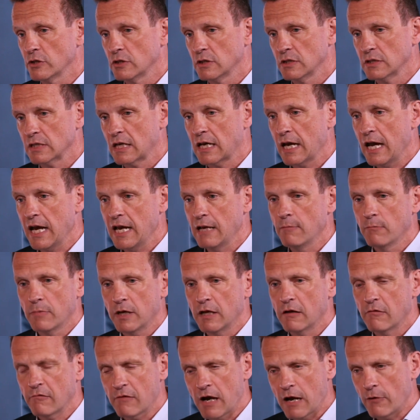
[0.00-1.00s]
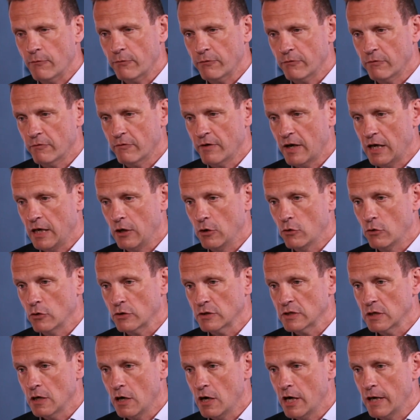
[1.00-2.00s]
has again been around for a very long
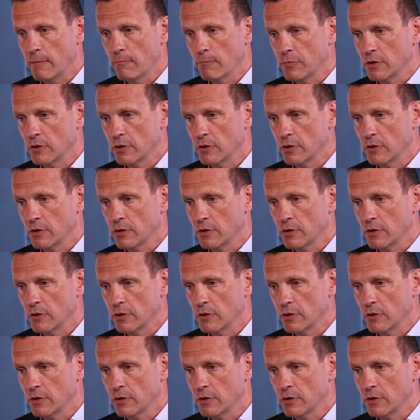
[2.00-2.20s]
time,